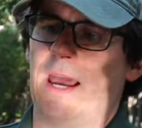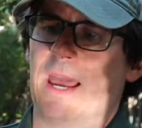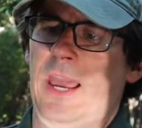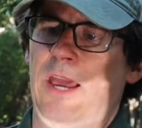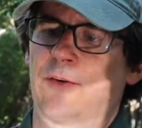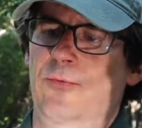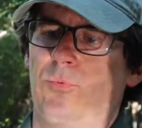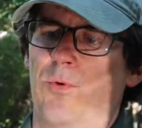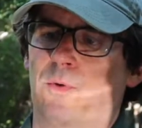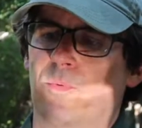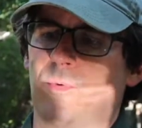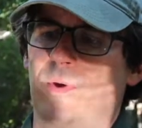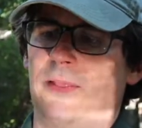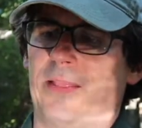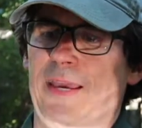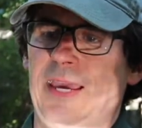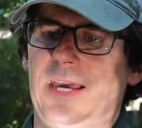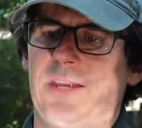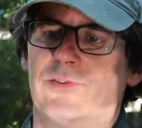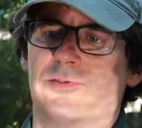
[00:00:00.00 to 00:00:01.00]
and we're
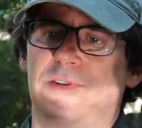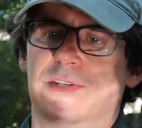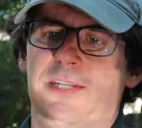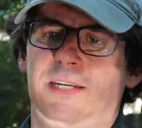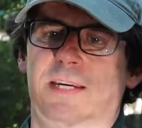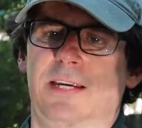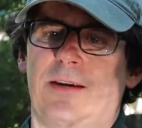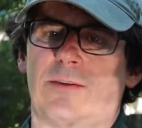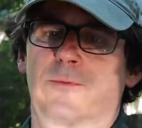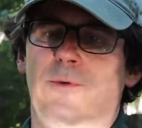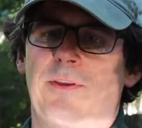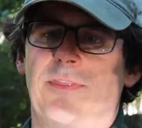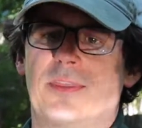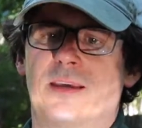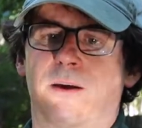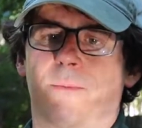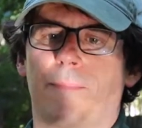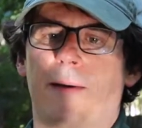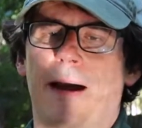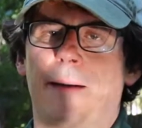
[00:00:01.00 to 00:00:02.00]
really interested in what
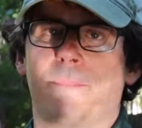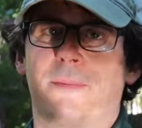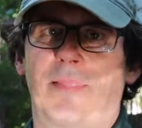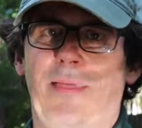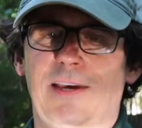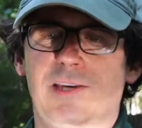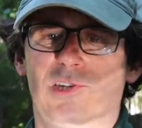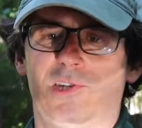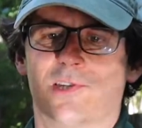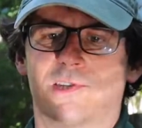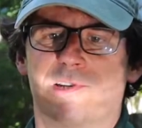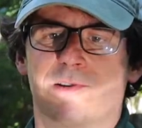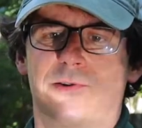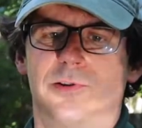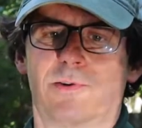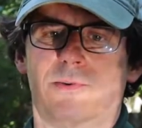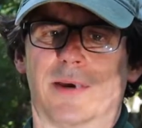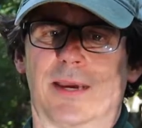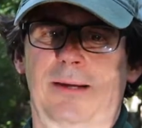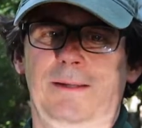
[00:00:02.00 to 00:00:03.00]
their populations are
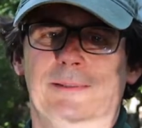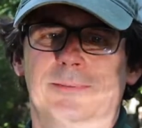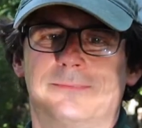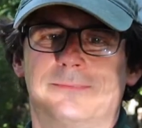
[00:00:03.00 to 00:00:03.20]
doing.